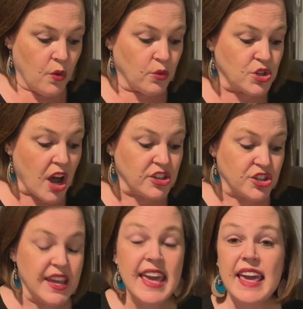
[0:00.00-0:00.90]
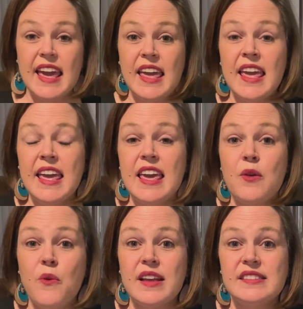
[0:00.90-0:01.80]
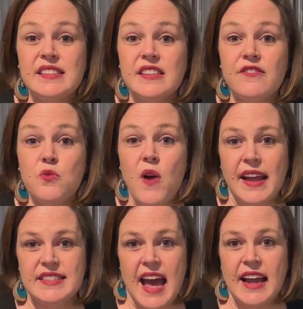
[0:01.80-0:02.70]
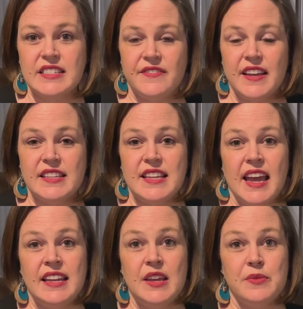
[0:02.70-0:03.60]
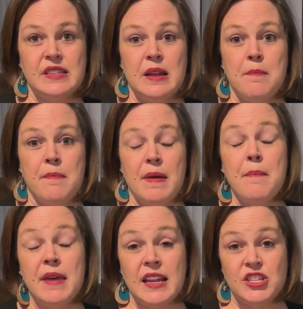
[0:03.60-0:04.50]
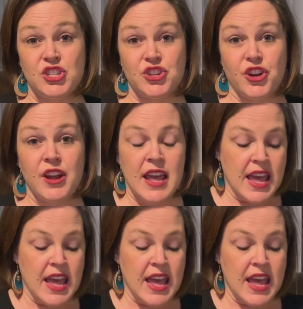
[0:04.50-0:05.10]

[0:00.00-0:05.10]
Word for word: Well, Dr. King, he was a civil rights activist and he was an, a minister.